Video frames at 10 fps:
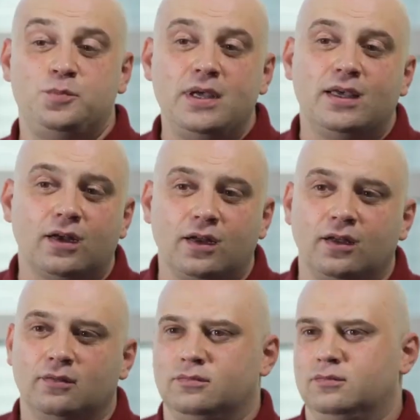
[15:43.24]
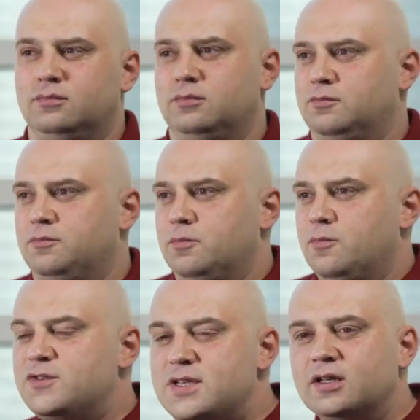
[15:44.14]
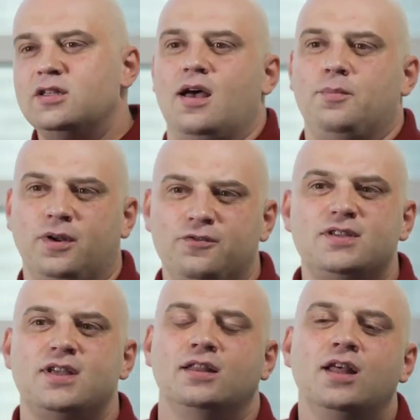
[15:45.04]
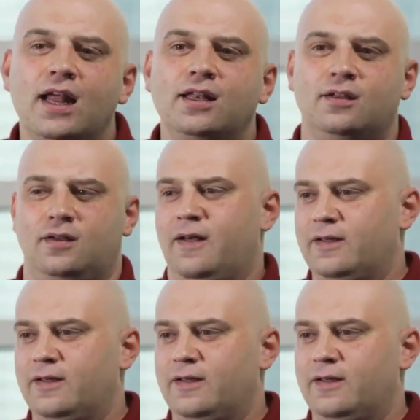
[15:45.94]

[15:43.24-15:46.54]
year in Europe. Speakers are always